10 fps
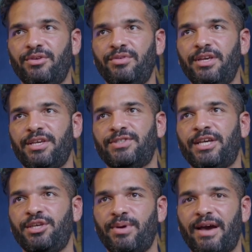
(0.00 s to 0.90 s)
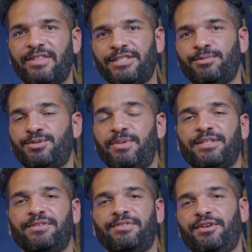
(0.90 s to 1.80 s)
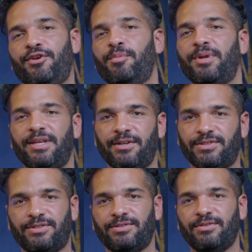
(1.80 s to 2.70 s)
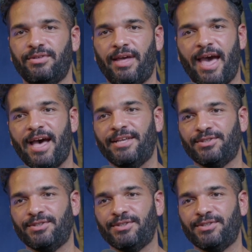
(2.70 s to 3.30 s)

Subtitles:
unique is that you have this perspective that nobody else has